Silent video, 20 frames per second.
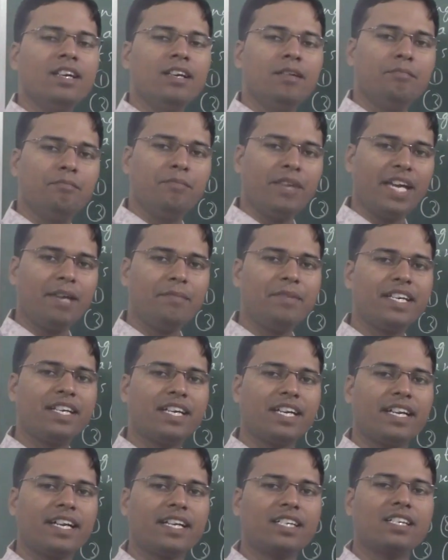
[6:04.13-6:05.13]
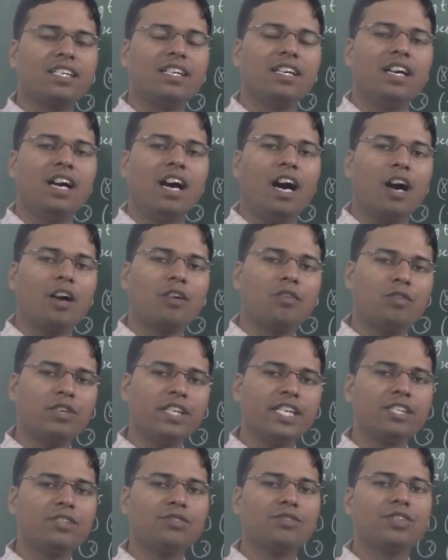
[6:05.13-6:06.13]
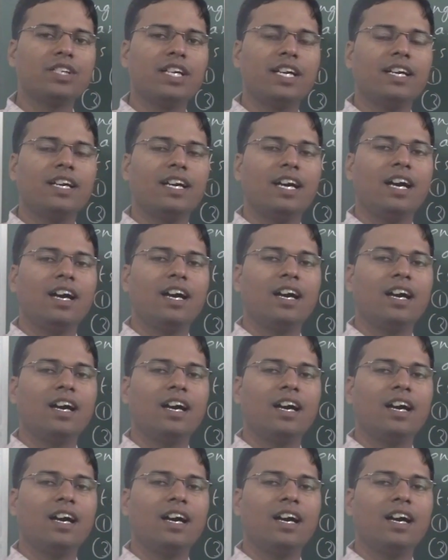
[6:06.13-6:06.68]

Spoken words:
may be correct according to the